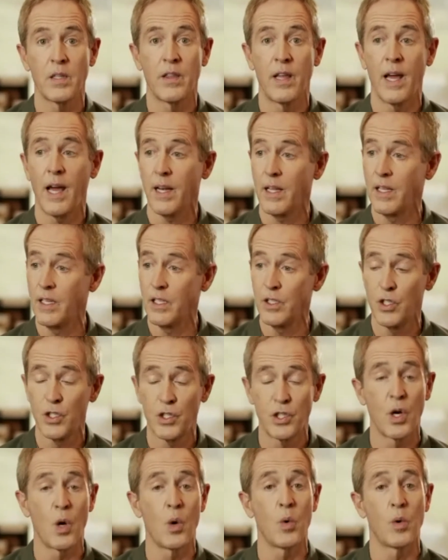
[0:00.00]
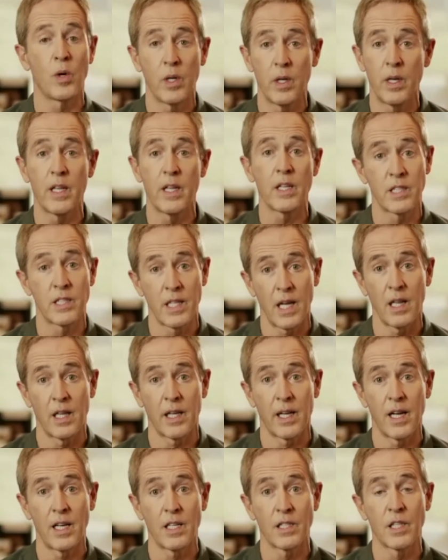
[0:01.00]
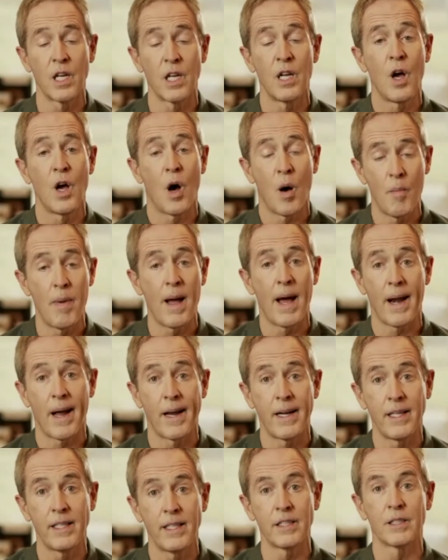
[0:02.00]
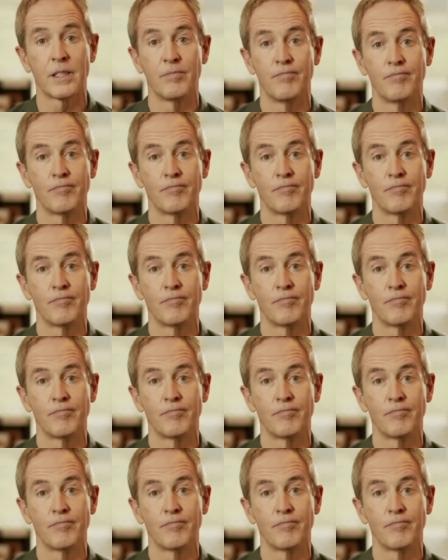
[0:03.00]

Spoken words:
that is so good at selling us on bad ideas.